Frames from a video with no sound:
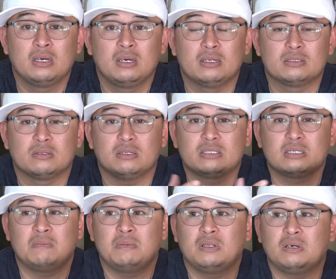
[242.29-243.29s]
And so let's
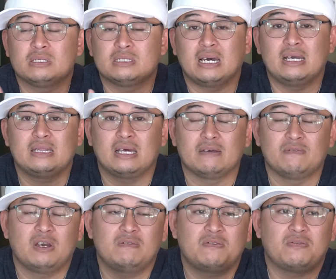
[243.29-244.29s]
come alongside that. If
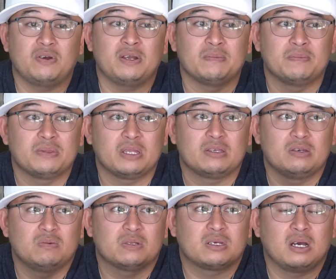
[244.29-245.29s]
you have a friend that you
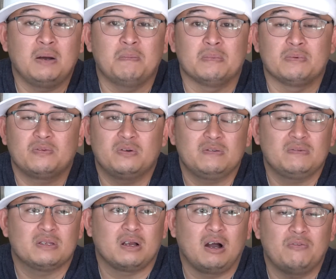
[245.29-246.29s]
would come, before
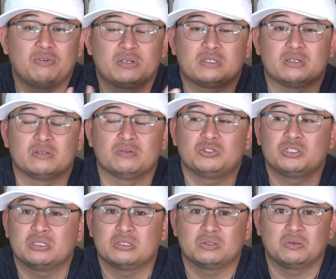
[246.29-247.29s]
even offering
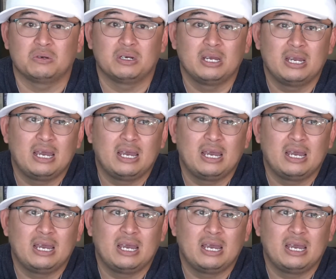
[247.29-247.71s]
solutions or